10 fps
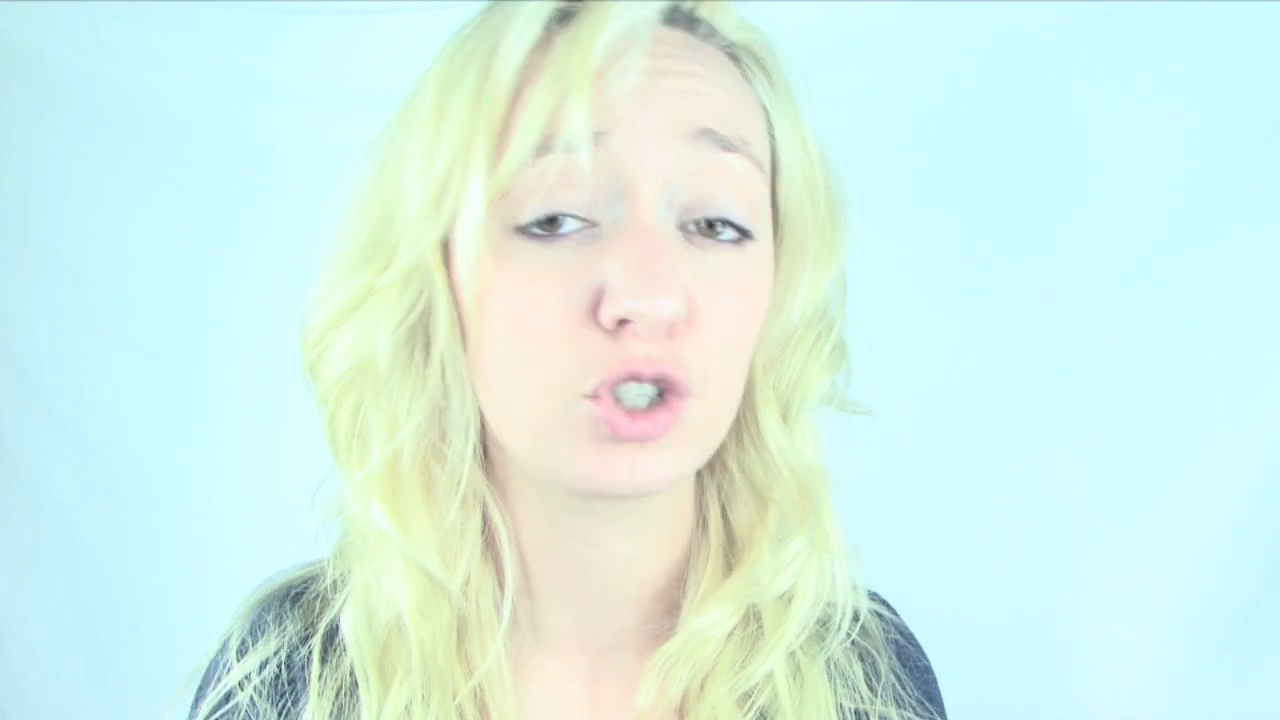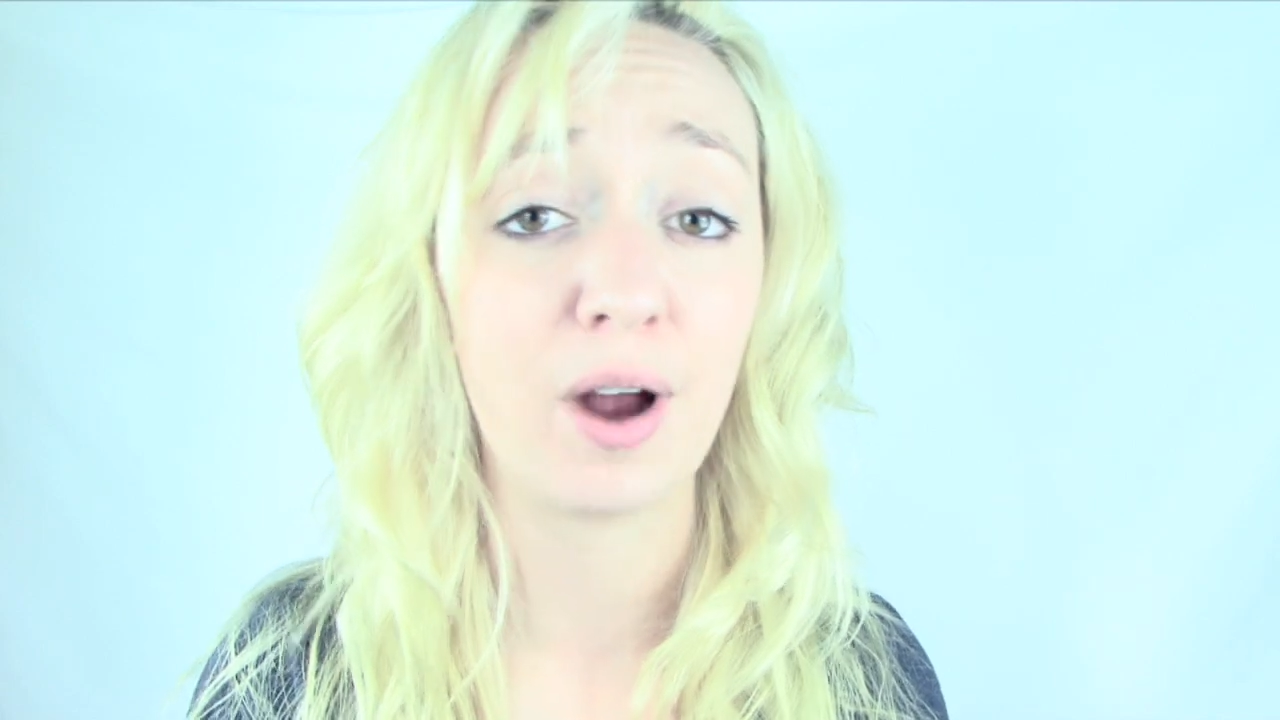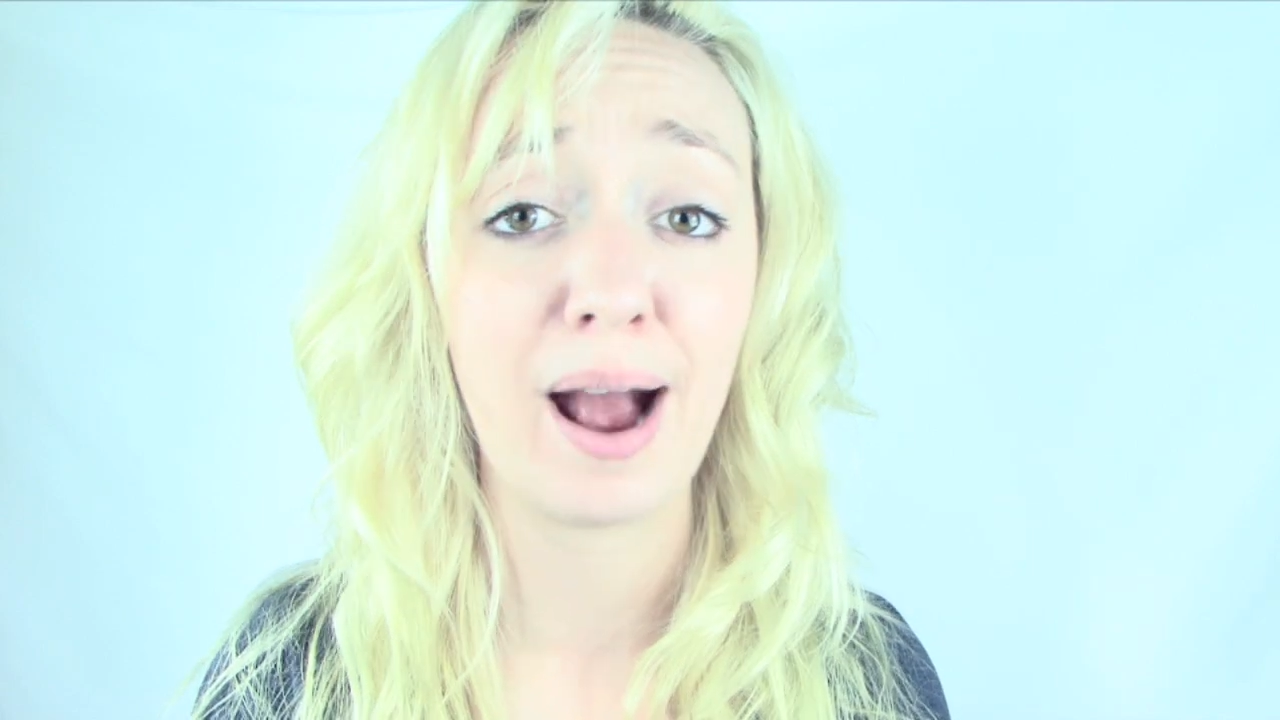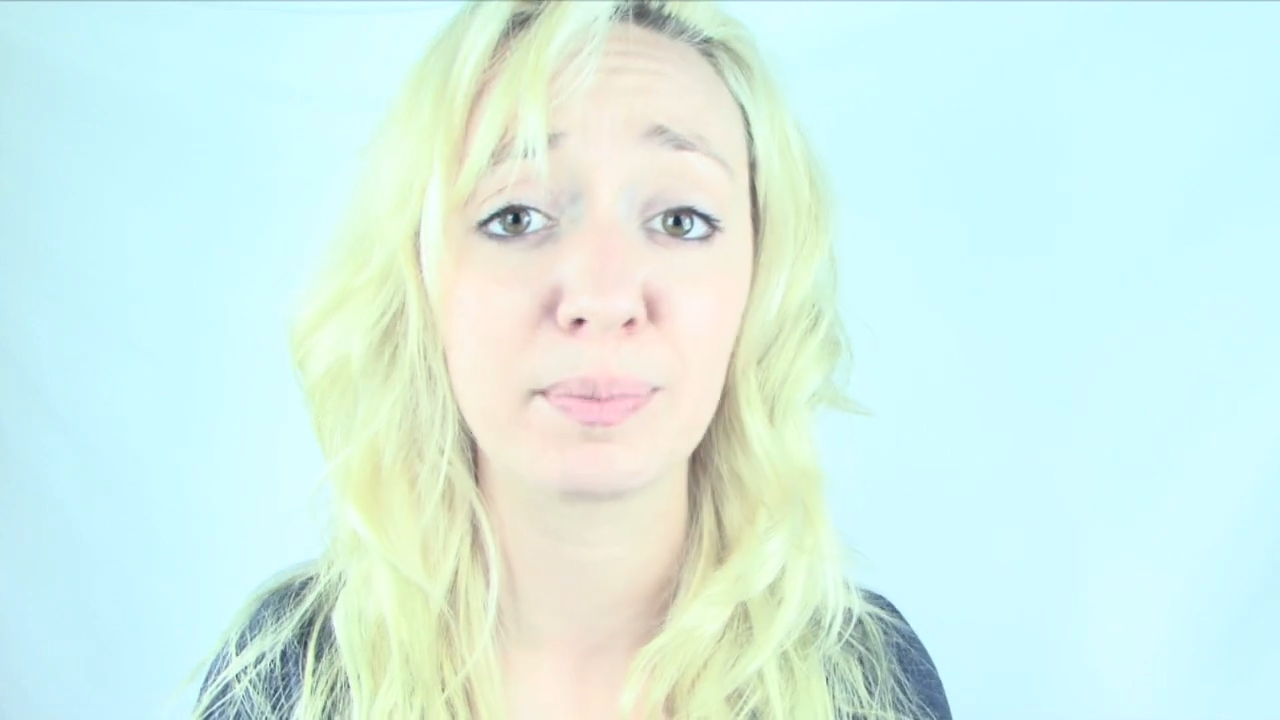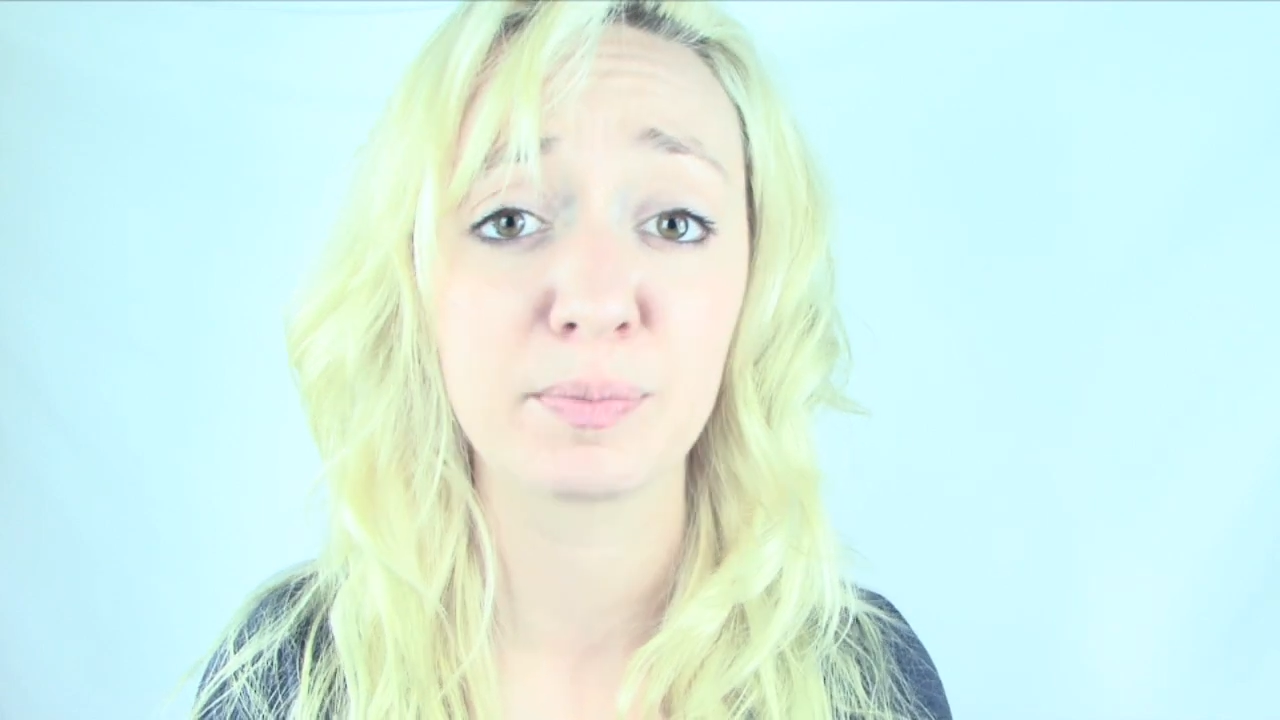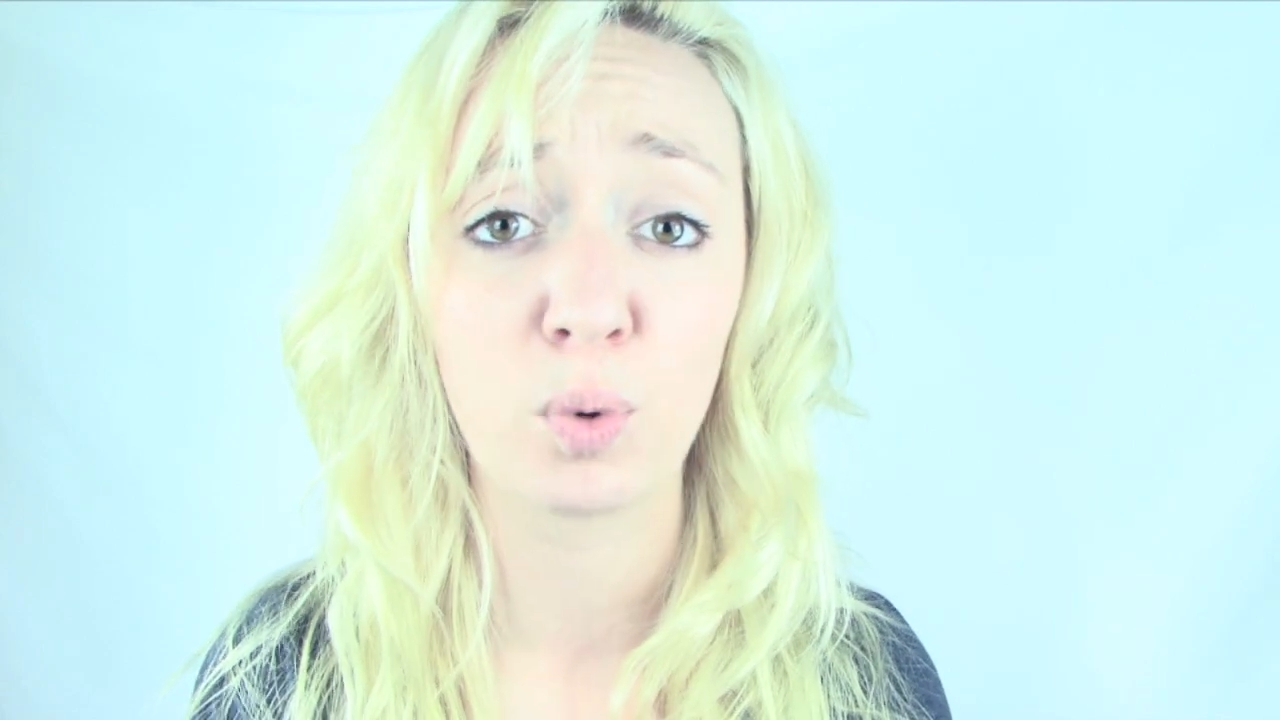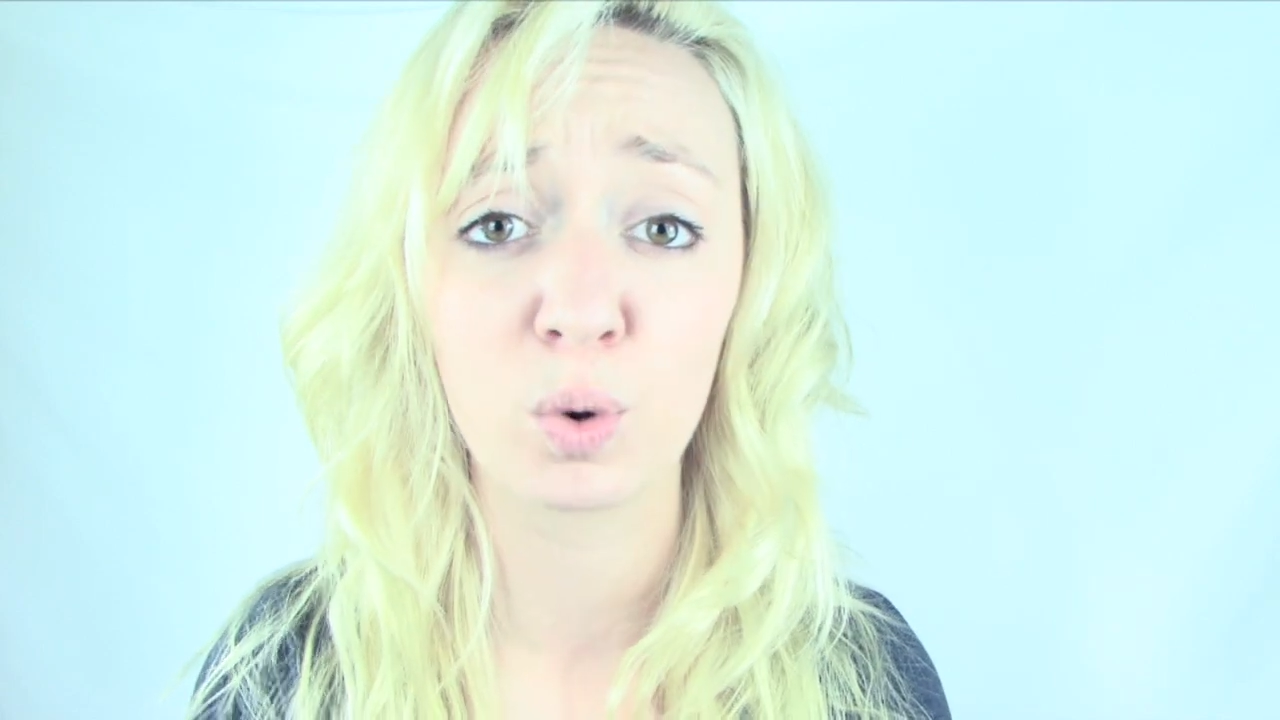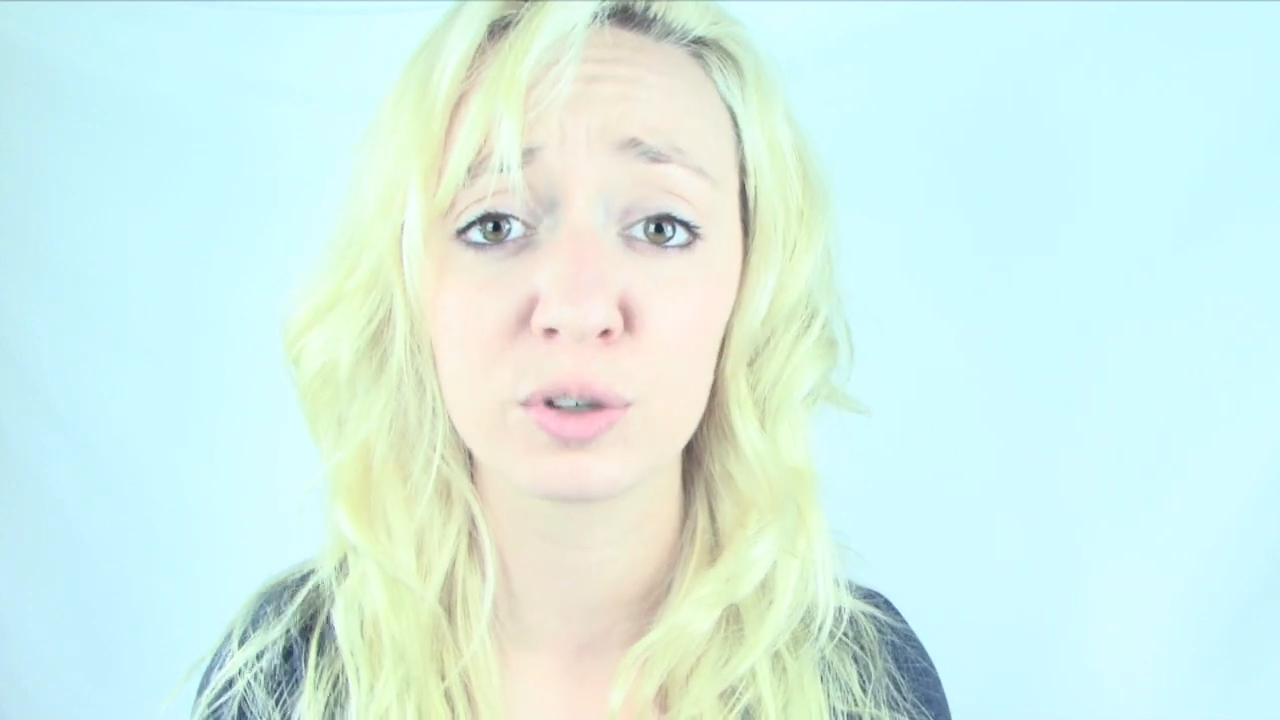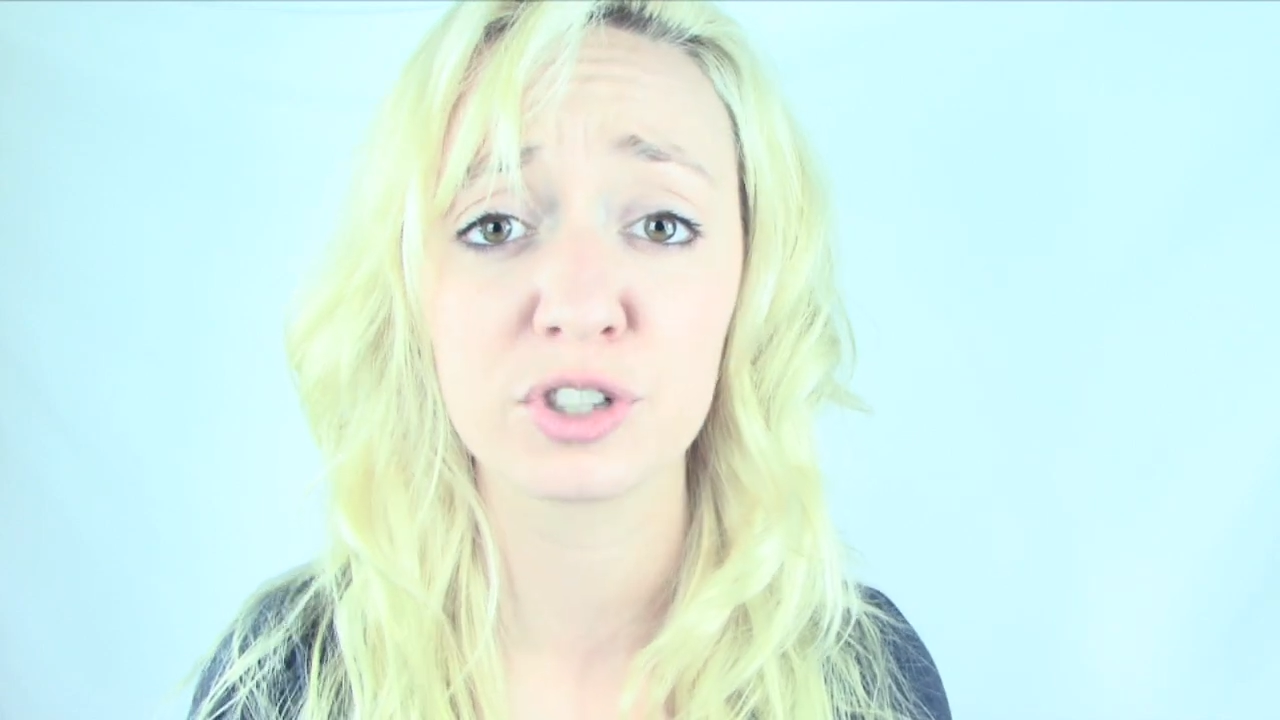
trapped porn